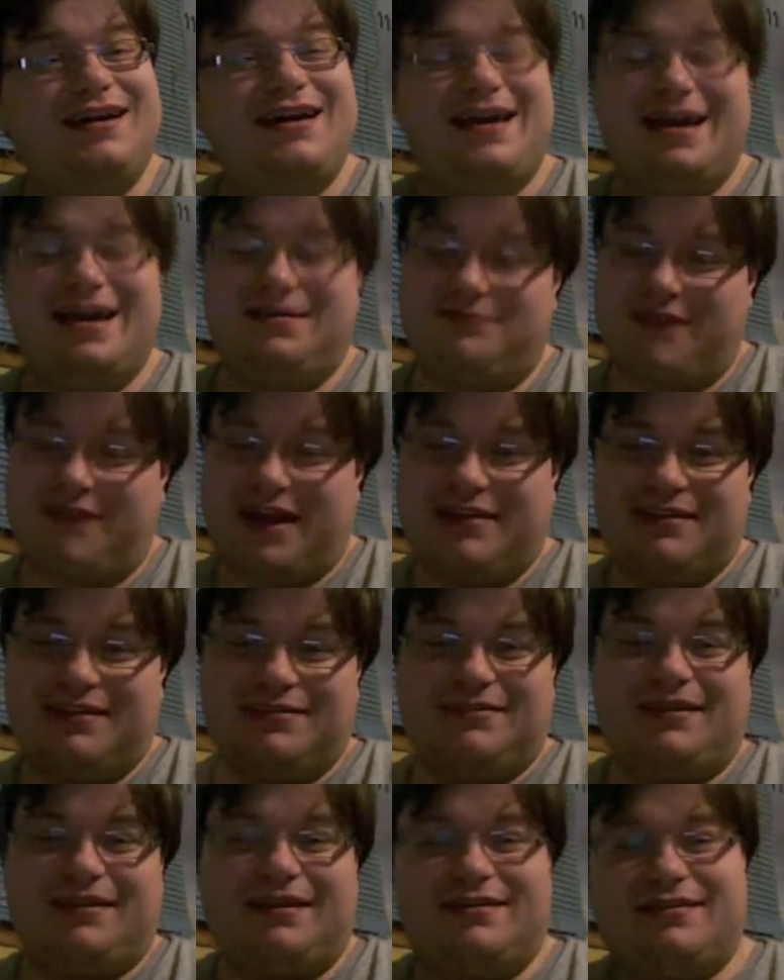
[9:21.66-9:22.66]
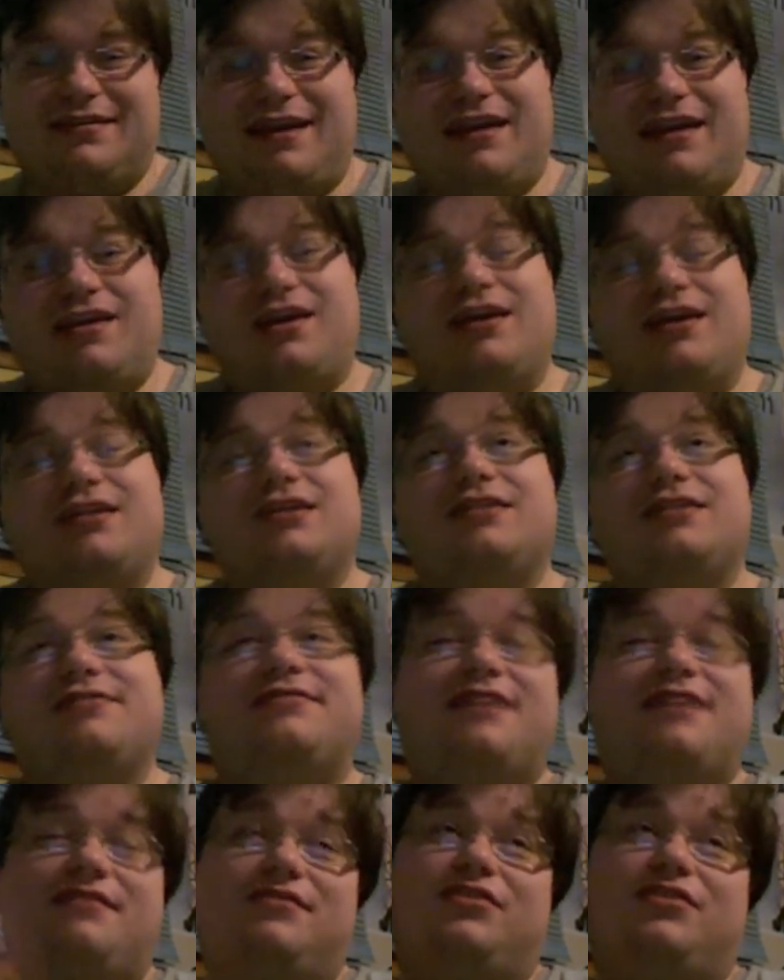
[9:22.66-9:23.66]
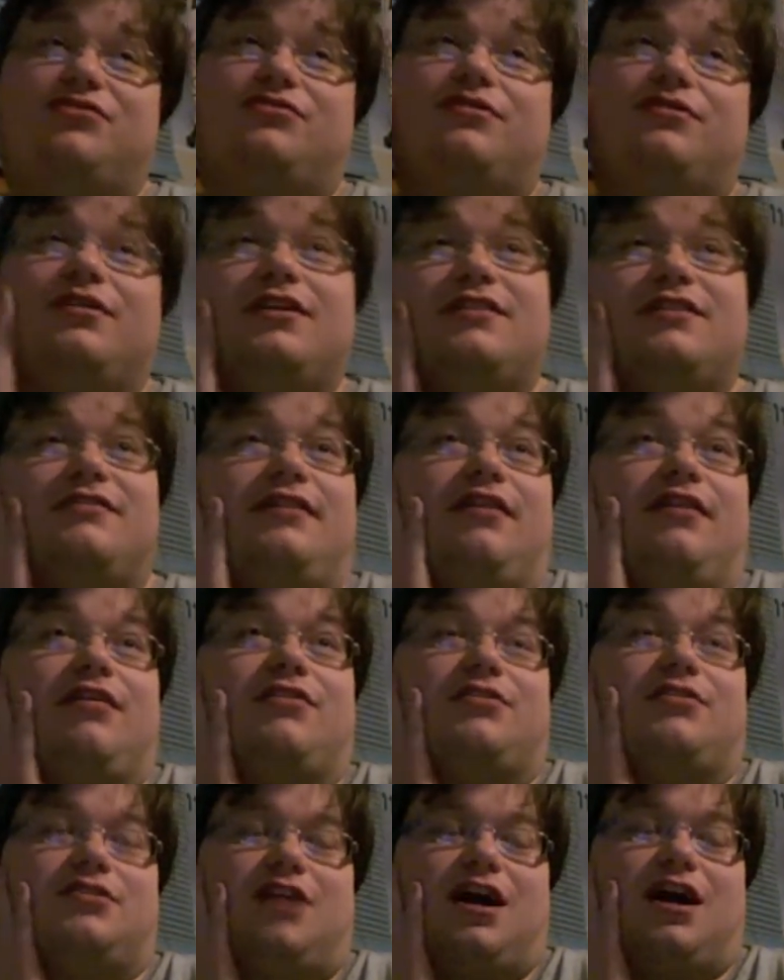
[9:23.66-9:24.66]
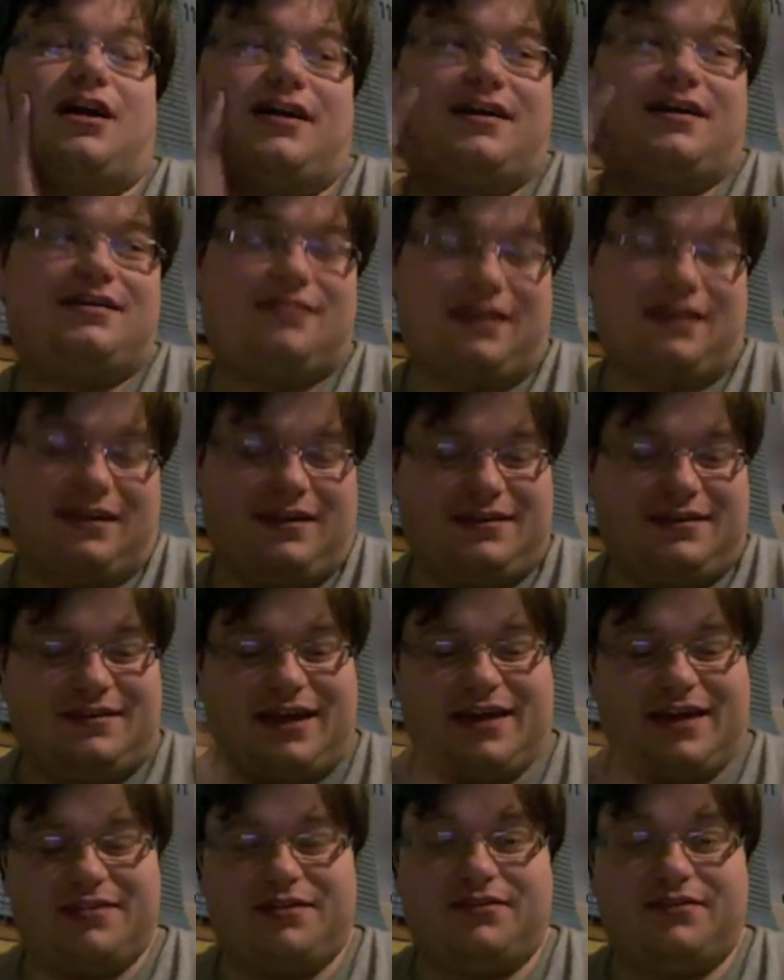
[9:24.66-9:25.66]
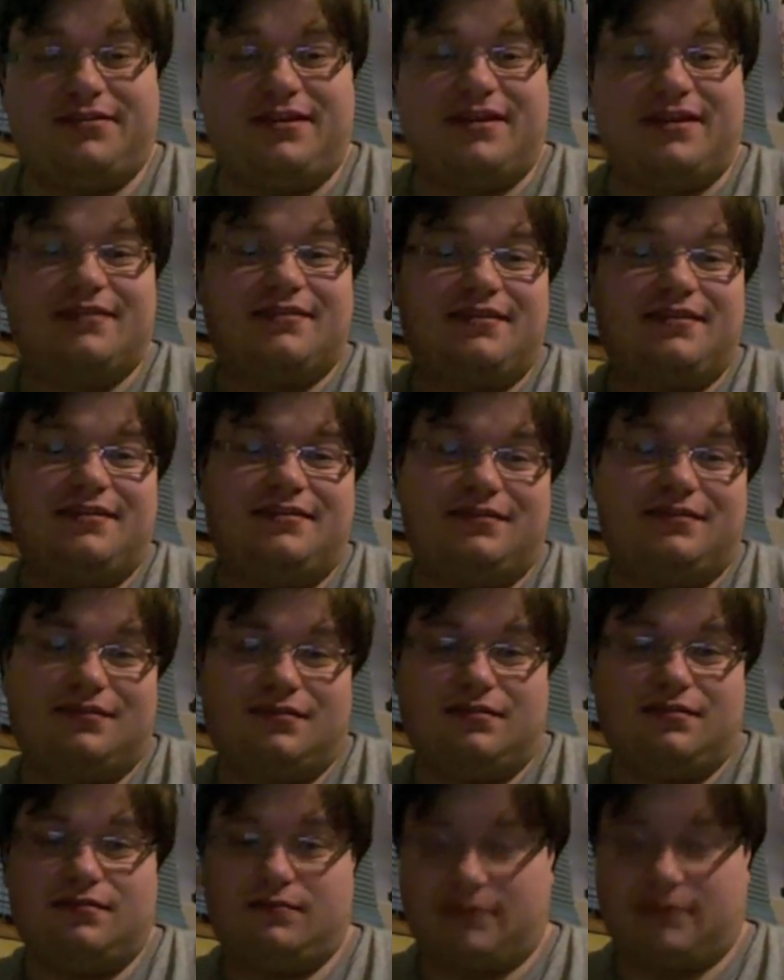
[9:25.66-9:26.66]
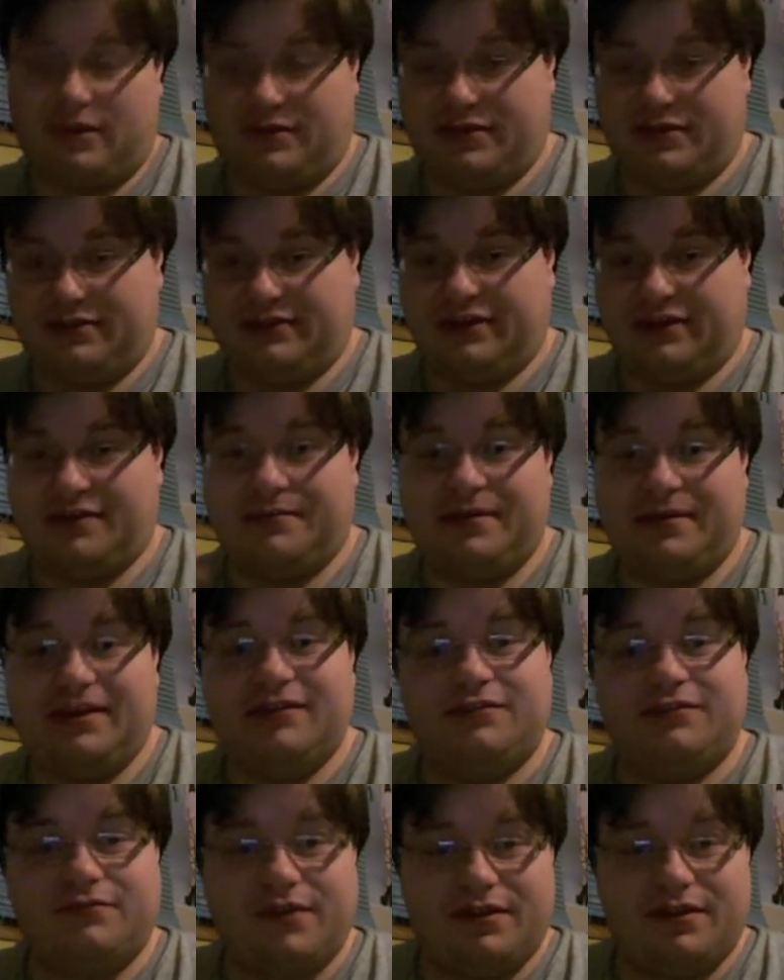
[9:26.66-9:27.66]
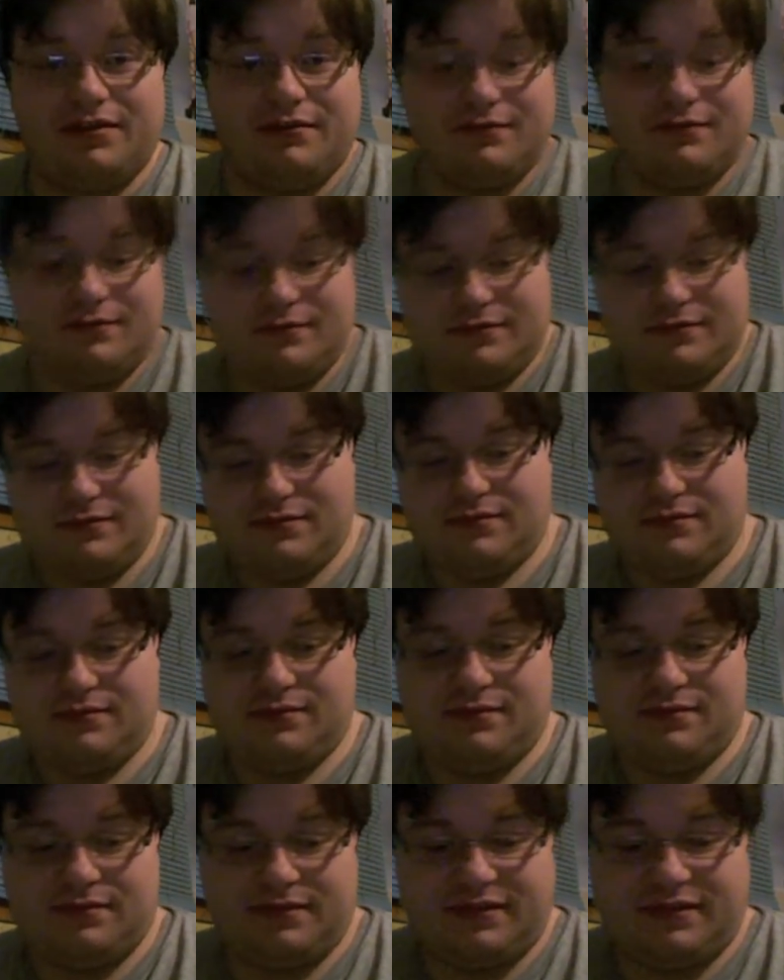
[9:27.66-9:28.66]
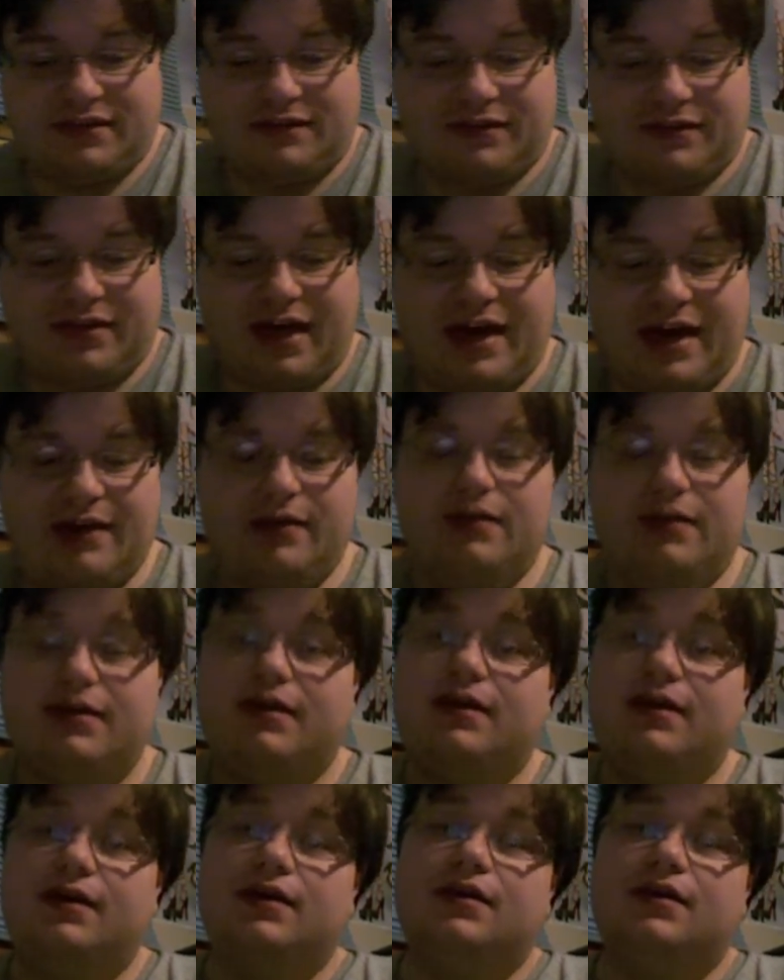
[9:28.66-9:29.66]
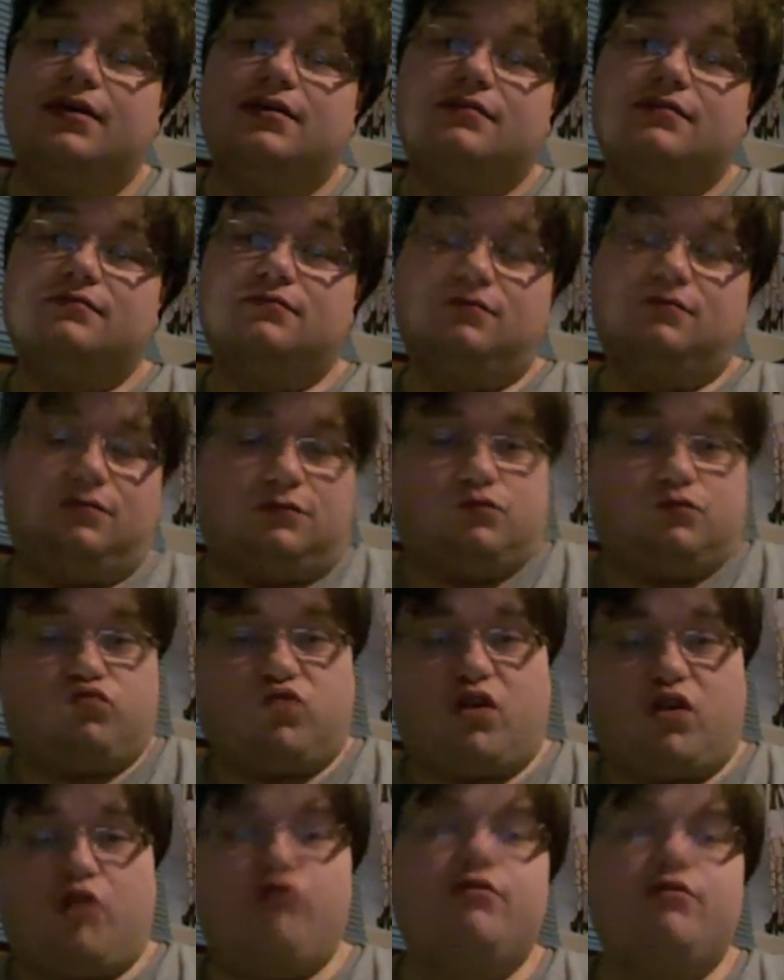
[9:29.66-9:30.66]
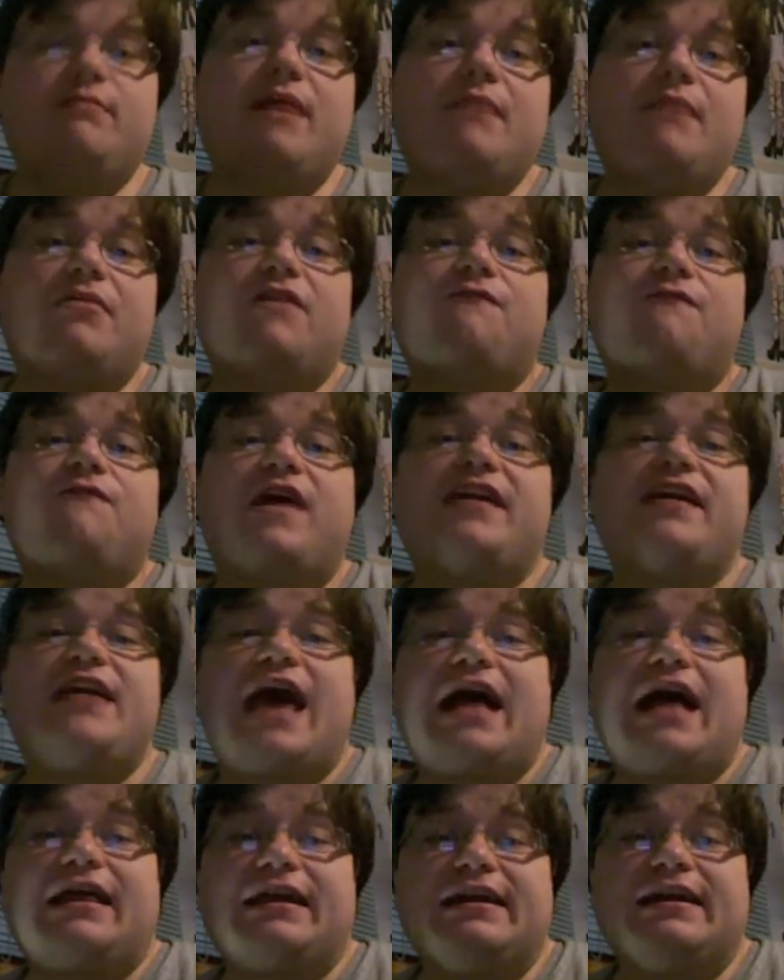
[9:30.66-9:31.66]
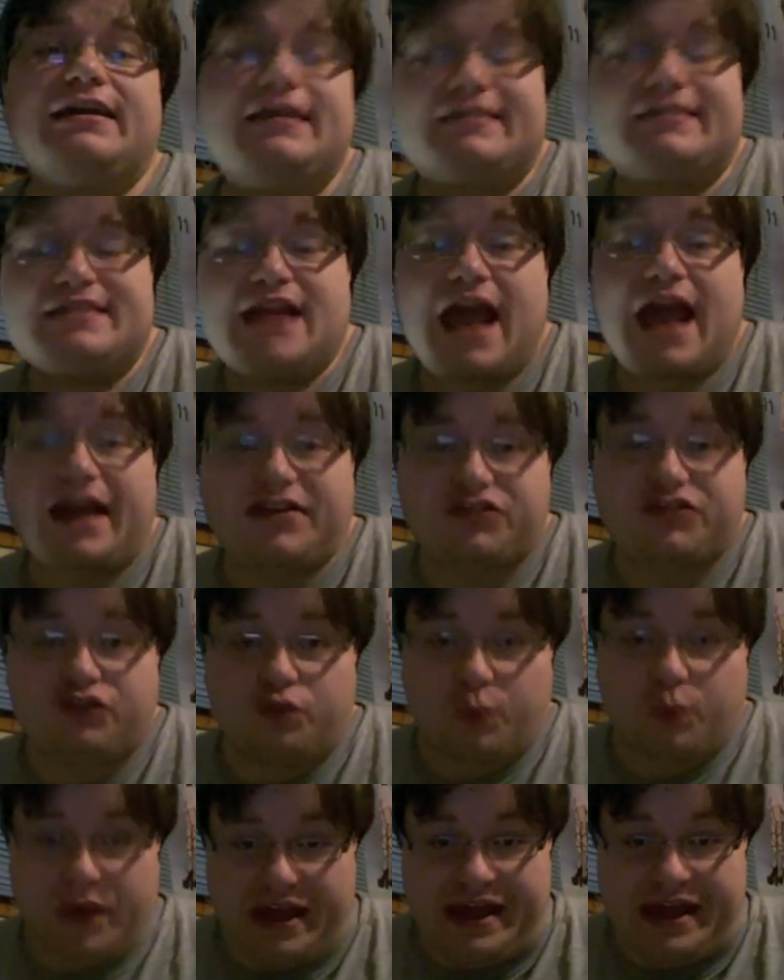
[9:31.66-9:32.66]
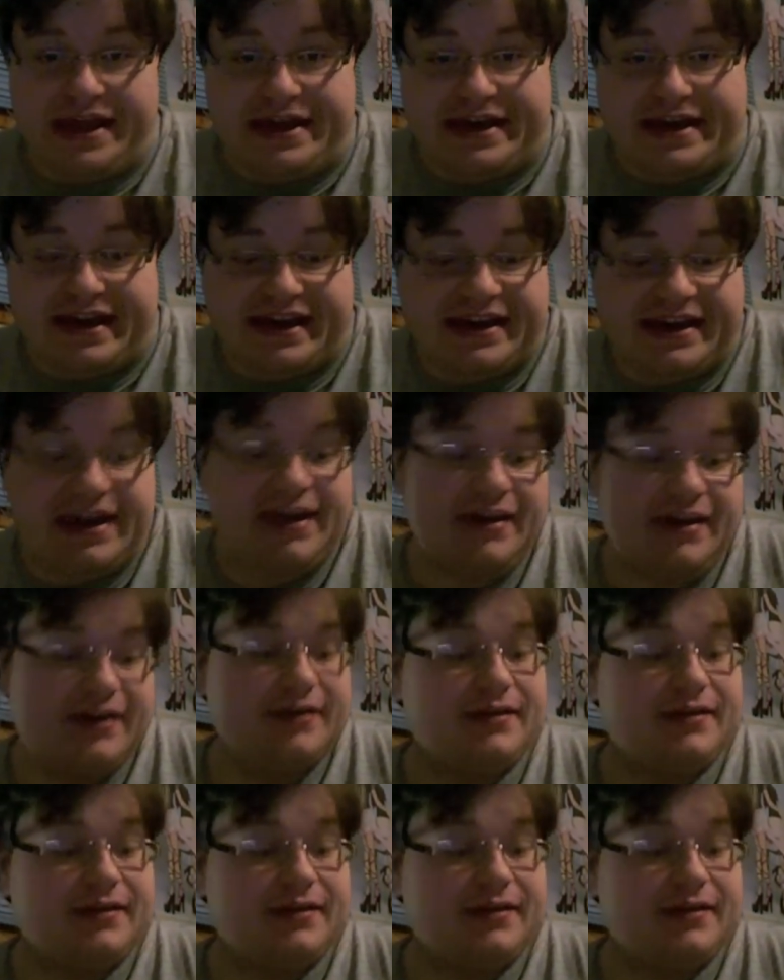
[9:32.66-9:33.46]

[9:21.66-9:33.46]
and Rylan's like saying Stephanie's staring at the locket, like he's getting those things in his in this earpiece when. Stuff like that. Remember, finale is next week.